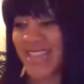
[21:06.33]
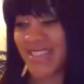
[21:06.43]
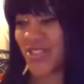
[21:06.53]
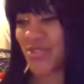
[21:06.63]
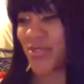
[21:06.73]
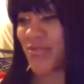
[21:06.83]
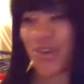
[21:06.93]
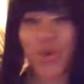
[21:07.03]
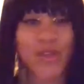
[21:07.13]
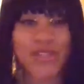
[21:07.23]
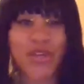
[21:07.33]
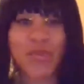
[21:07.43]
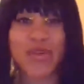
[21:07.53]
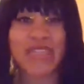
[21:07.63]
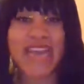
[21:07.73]
That's the truth. No one's
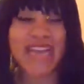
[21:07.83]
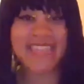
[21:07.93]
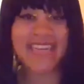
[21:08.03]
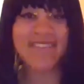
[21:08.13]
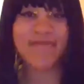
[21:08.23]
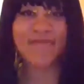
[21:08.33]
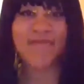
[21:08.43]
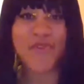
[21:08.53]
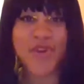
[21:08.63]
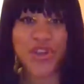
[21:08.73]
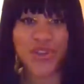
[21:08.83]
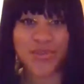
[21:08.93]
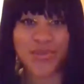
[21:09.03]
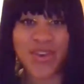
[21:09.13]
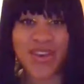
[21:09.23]
going to protect it for
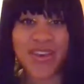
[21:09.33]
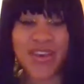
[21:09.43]
you.